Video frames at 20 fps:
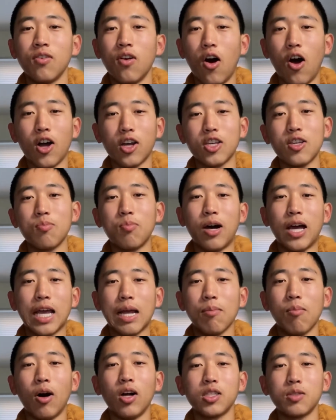
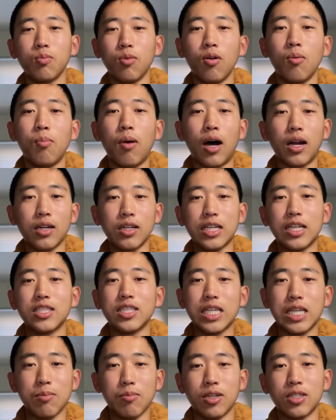occupying multiple bodily
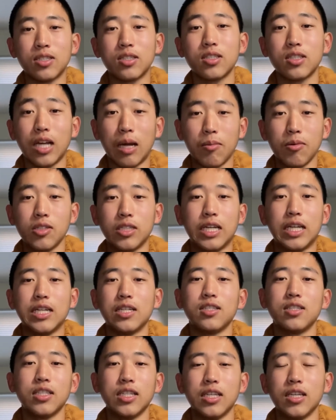schemas
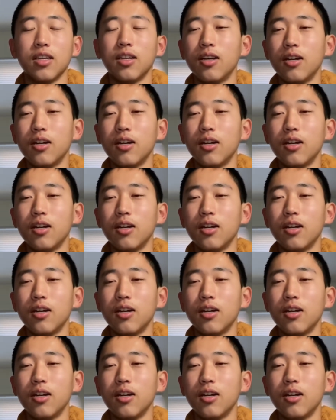simultaneously,